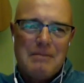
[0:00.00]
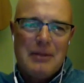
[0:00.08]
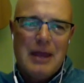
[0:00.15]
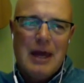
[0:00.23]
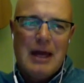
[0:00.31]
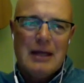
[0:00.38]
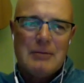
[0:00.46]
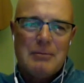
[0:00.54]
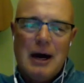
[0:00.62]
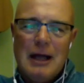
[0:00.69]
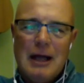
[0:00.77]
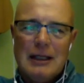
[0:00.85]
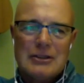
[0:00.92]
and
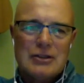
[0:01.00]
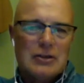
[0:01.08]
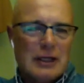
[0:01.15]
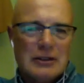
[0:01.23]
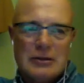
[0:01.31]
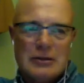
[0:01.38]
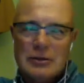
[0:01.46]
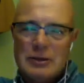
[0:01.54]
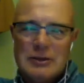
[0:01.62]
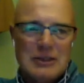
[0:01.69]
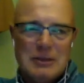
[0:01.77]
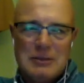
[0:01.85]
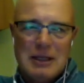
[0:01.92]
Pilate's trying to
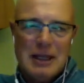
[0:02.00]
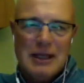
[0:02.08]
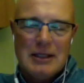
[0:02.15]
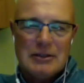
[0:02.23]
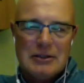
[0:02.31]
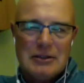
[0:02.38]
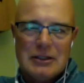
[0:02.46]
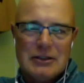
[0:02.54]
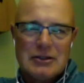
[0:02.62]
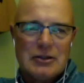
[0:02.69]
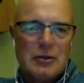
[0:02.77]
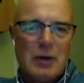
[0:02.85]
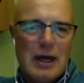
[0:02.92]
intimidate
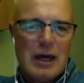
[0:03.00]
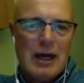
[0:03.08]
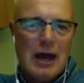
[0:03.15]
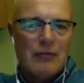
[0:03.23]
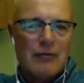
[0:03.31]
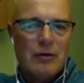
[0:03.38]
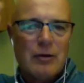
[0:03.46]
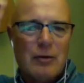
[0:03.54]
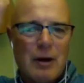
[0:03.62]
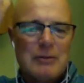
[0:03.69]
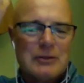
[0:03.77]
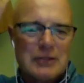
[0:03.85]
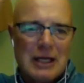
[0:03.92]
Jesus the way every
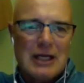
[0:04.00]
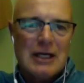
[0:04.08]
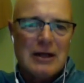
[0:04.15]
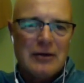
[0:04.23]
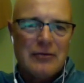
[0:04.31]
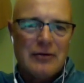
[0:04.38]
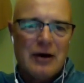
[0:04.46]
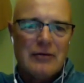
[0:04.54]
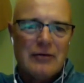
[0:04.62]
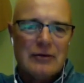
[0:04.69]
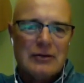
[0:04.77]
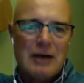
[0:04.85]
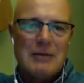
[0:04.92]
representative of
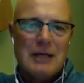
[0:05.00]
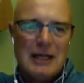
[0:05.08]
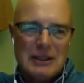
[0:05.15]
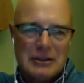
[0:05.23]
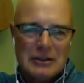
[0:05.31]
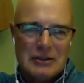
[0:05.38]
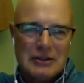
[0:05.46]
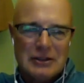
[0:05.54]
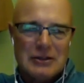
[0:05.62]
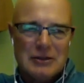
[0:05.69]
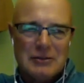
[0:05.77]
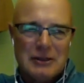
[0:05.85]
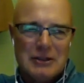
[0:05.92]
a domination
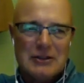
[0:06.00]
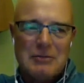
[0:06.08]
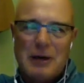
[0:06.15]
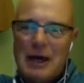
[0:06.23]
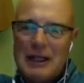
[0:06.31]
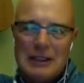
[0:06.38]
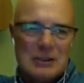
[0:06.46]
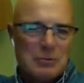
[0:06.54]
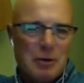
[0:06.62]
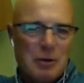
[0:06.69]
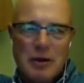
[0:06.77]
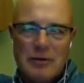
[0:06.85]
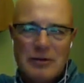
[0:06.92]
system is, and Pilate's
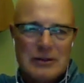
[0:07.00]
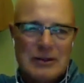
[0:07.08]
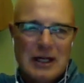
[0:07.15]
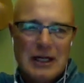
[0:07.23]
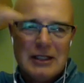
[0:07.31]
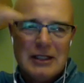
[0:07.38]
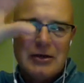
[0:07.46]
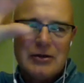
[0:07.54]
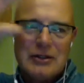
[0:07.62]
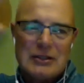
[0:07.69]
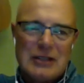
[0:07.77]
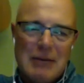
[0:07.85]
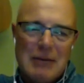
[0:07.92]
part of this, near
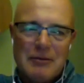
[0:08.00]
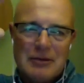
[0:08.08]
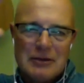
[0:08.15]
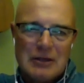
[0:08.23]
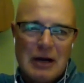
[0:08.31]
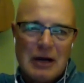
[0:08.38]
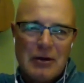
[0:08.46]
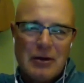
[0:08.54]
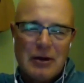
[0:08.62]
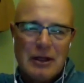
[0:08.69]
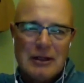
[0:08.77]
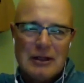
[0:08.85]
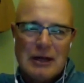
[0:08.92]
the top of this
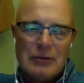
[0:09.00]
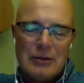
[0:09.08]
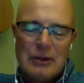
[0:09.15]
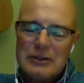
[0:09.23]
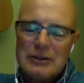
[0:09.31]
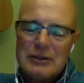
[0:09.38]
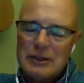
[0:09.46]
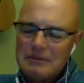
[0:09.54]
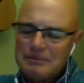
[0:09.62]
hierarchy in that region.